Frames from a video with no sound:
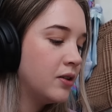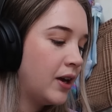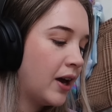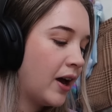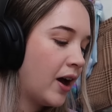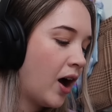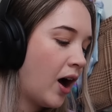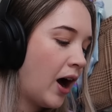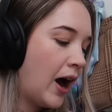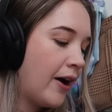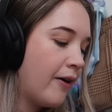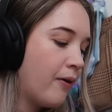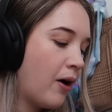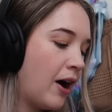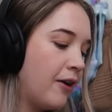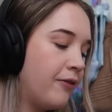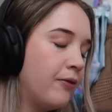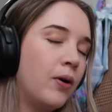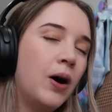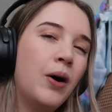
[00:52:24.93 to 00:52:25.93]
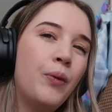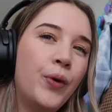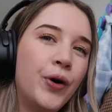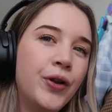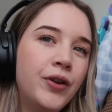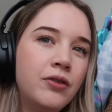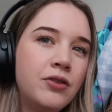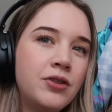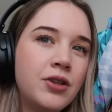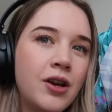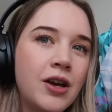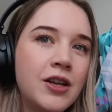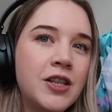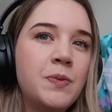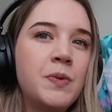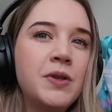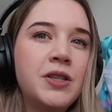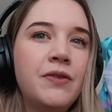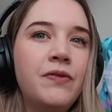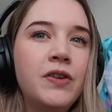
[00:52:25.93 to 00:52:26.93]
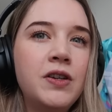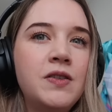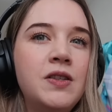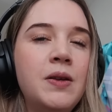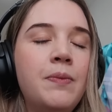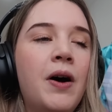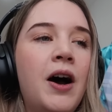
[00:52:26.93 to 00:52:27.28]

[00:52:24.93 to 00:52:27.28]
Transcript: yeah, I want a specific zipper.